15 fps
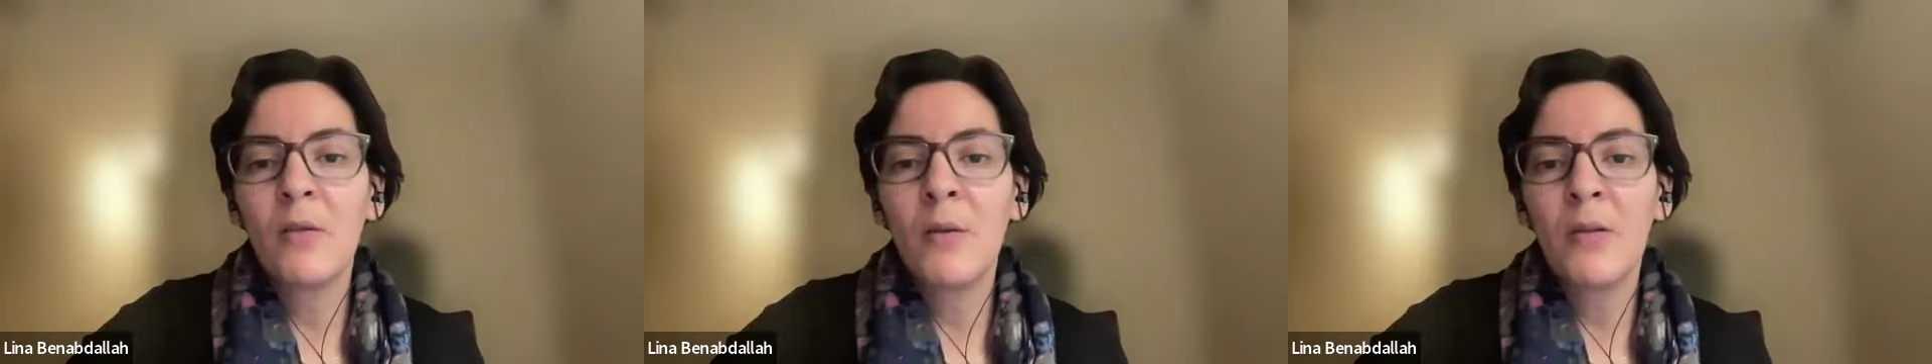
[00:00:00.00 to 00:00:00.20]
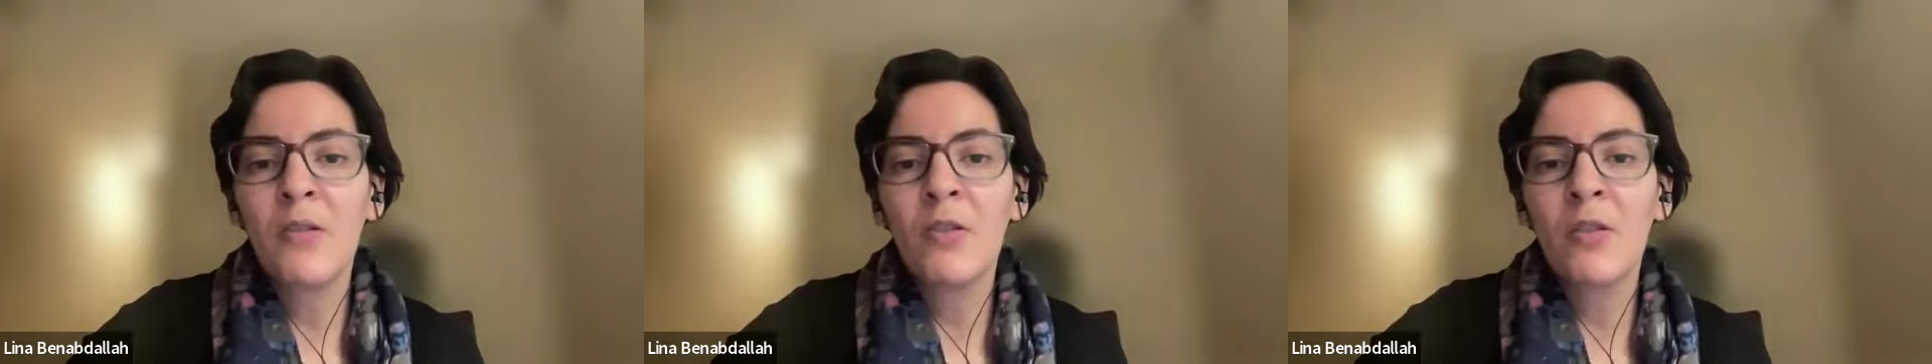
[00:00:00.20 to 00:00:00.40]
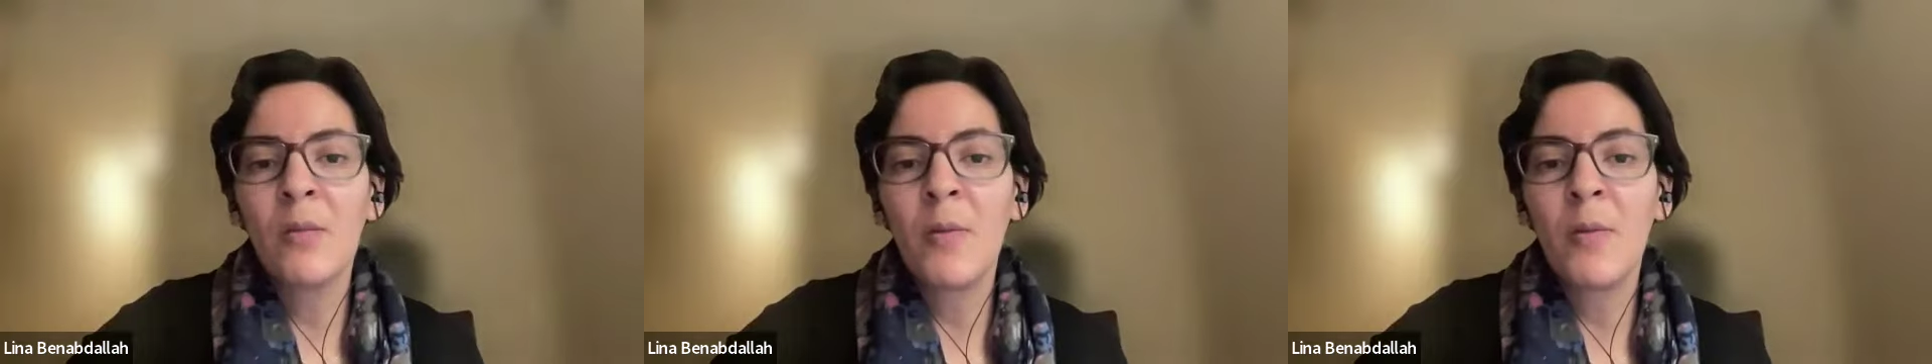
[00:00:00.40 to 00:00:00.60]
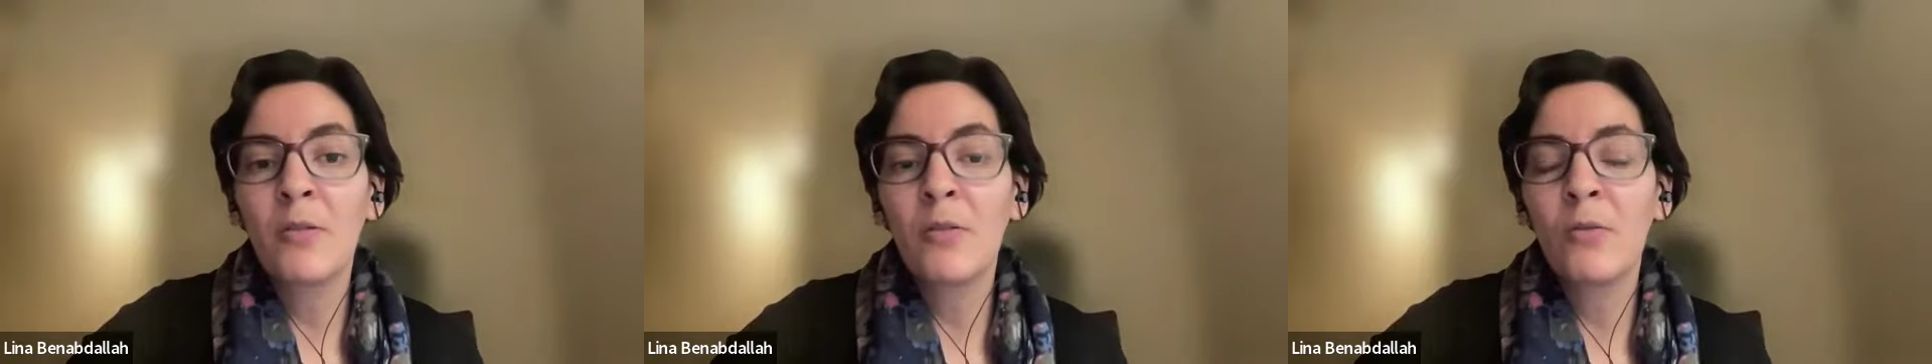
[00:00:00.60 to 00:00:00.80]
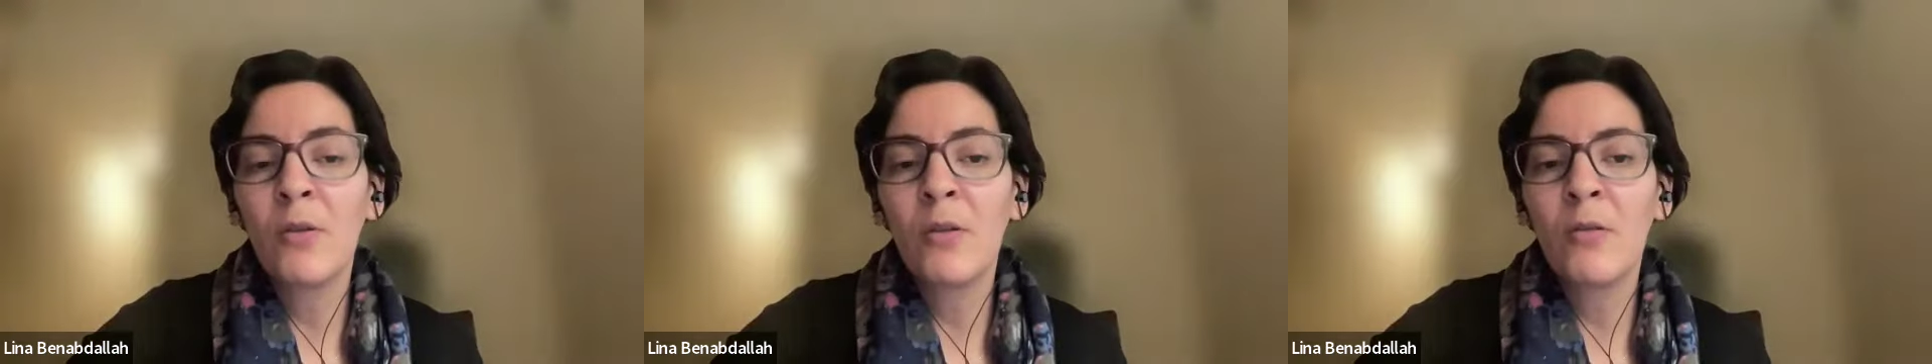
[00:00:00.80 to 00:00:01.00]
question
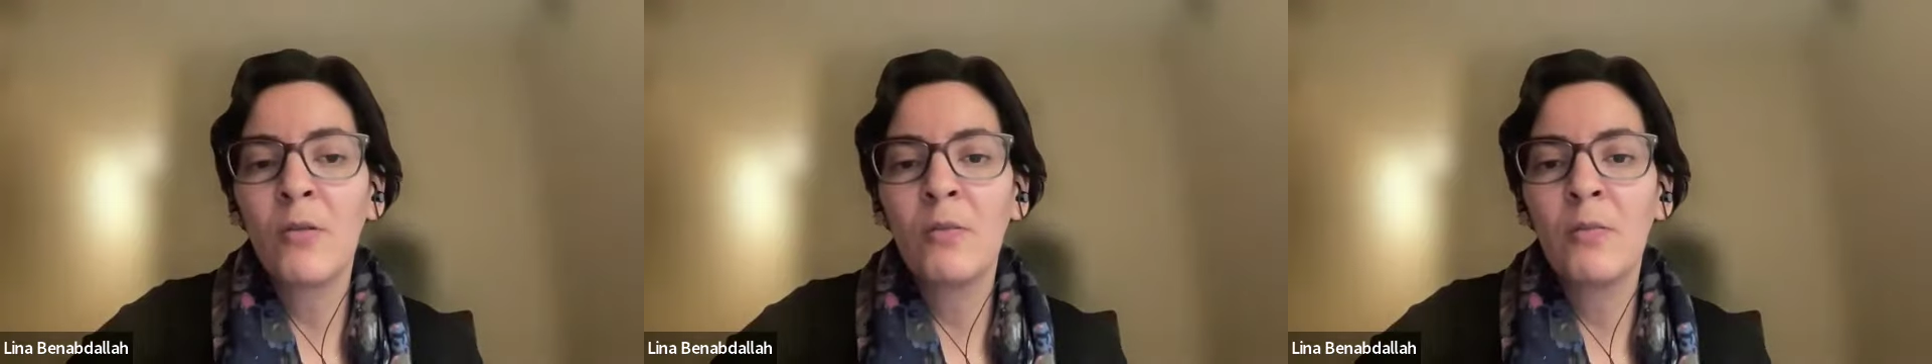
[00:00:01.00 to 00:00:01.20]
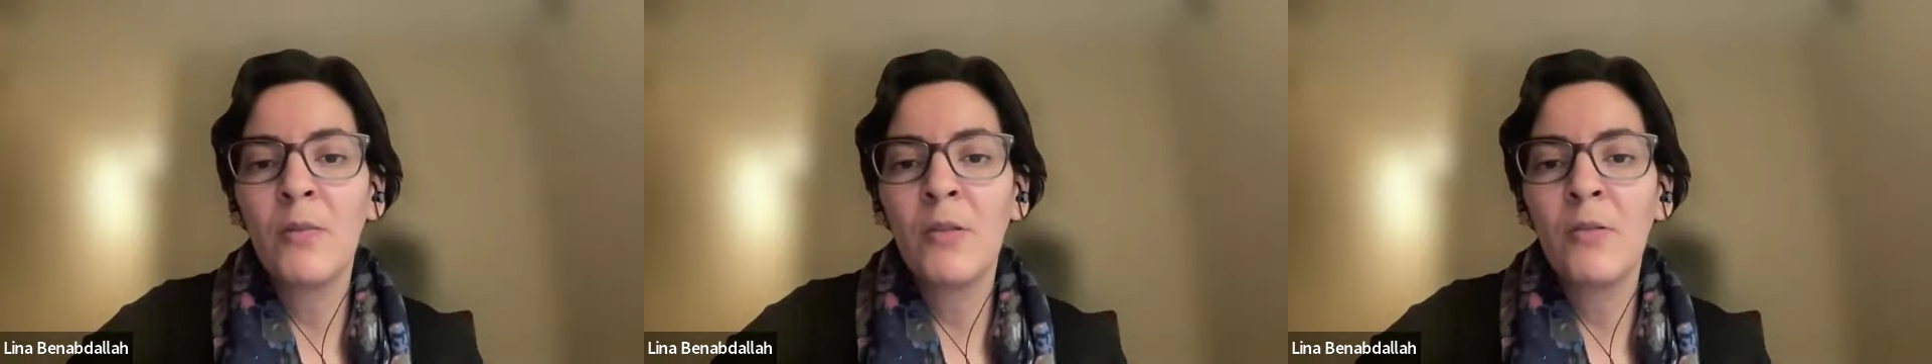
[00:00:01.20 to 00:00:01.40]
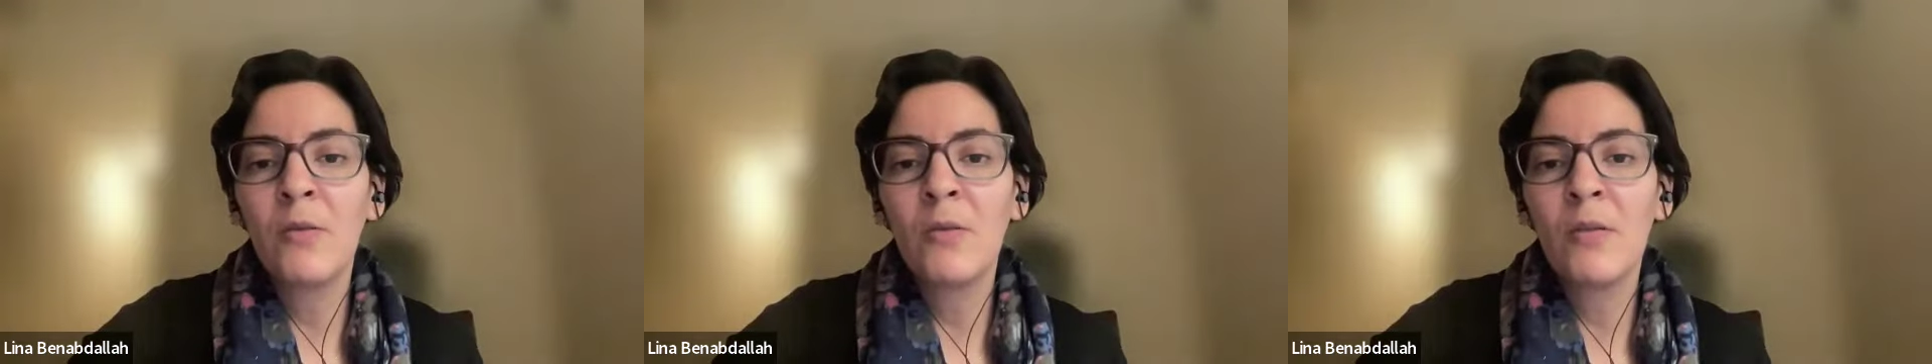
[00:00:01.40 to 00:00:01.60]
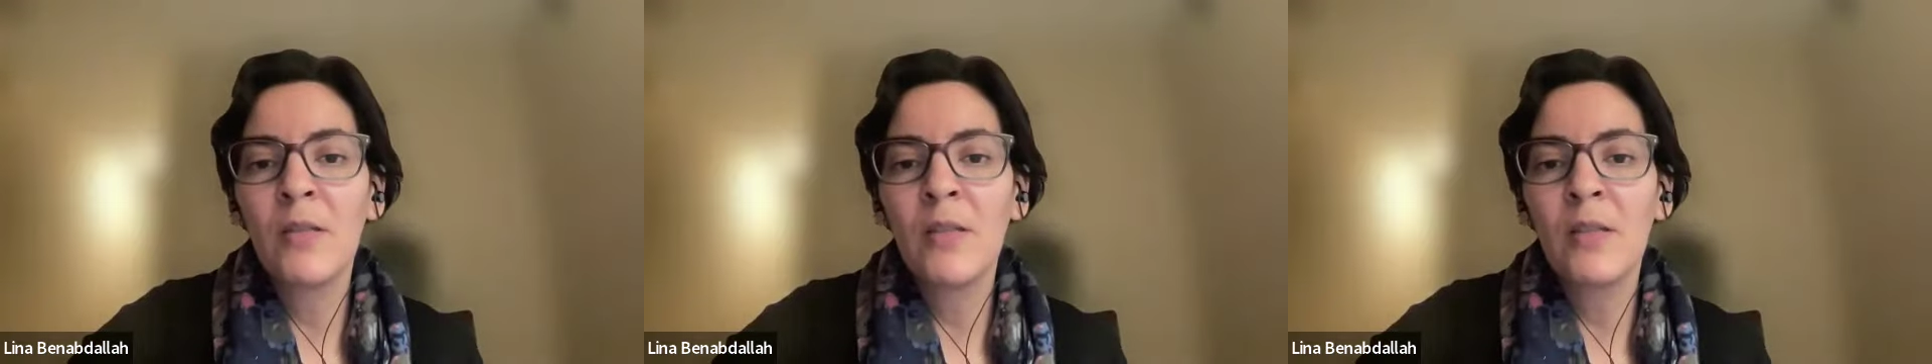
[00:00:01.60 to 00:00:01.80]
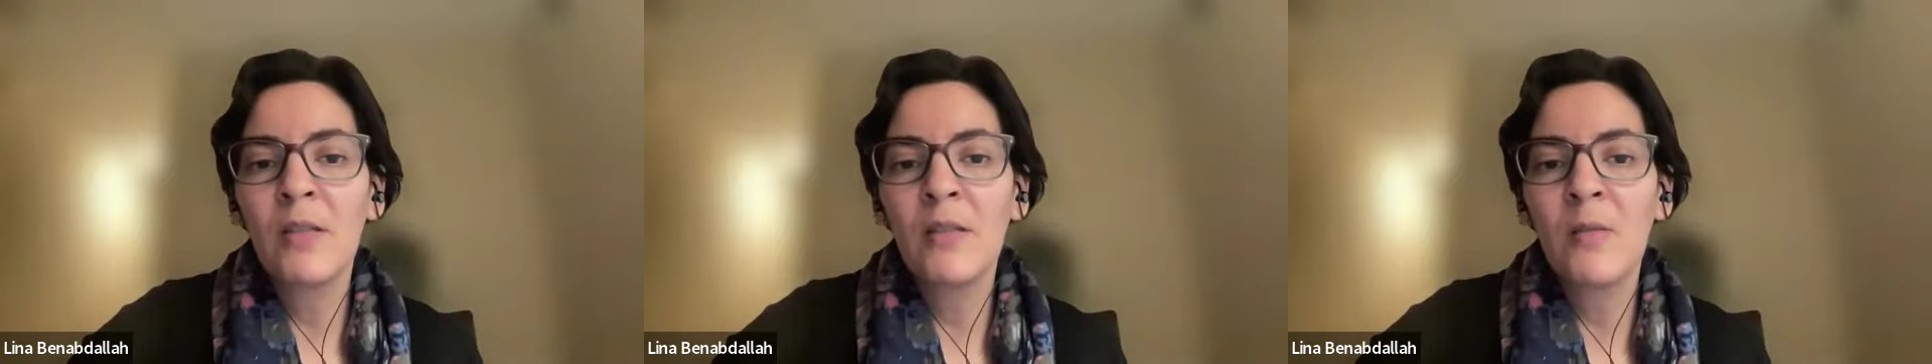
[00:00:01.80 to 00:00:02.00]
about critical minerals
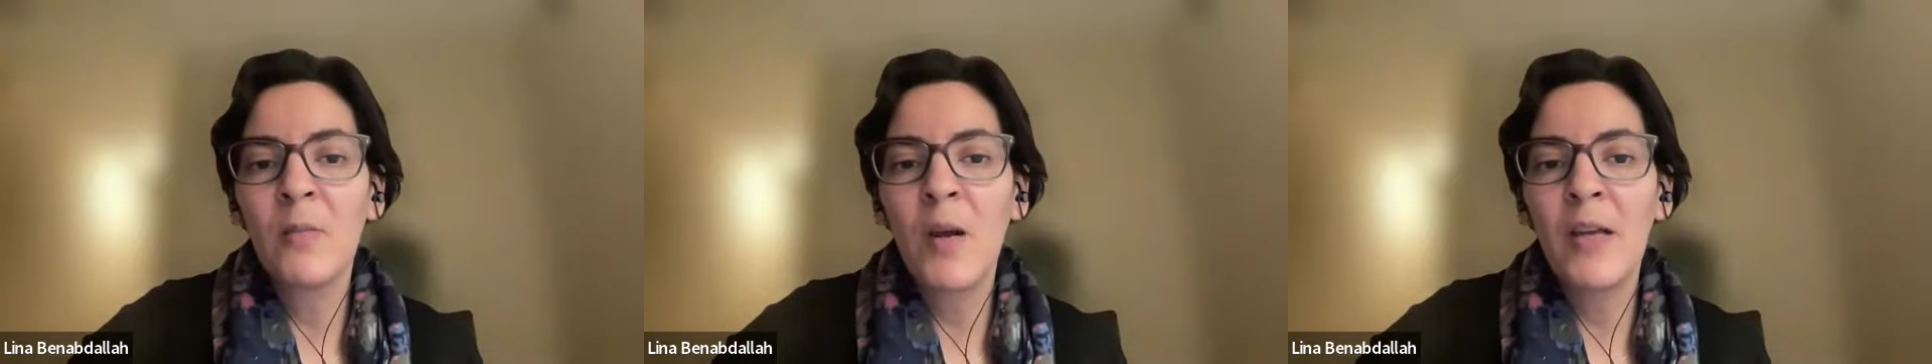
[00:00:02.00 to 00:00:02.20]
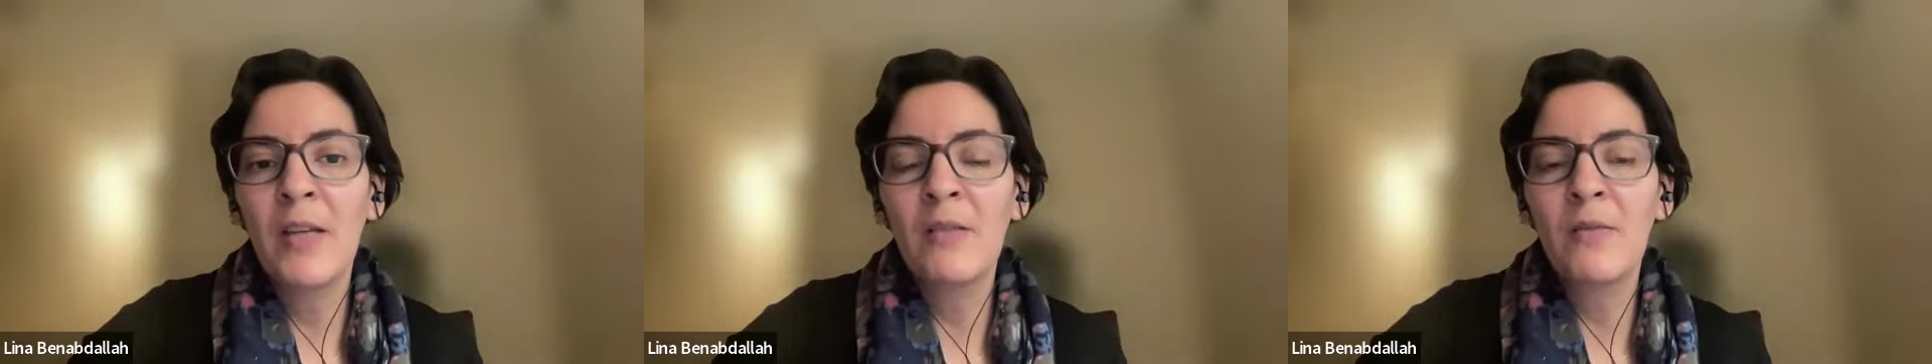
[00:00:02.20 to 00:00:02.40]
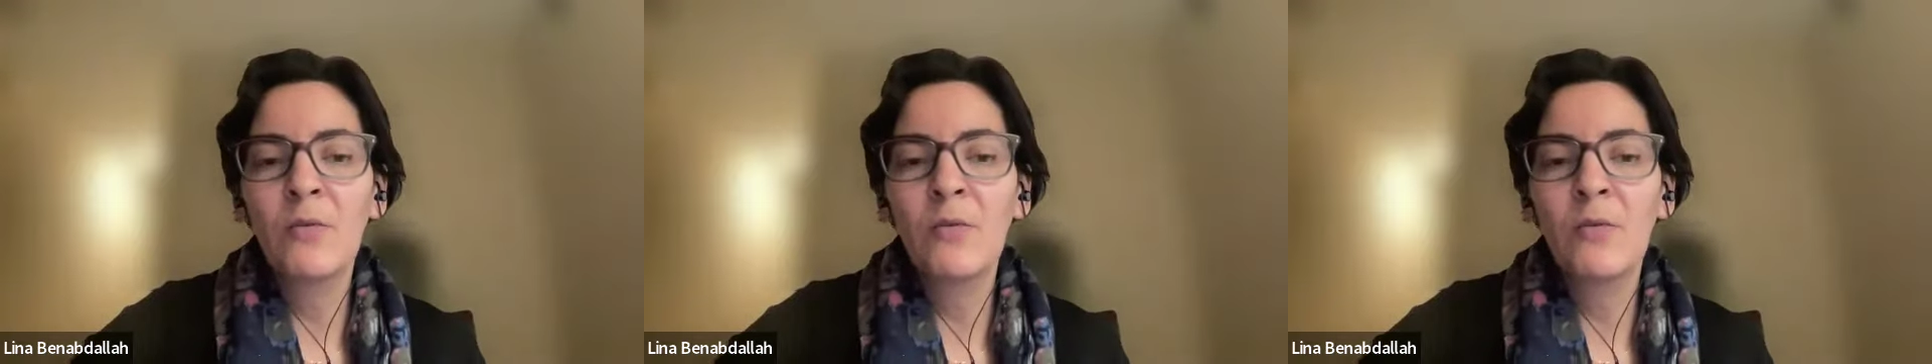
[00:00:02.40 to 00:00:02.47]
and supplies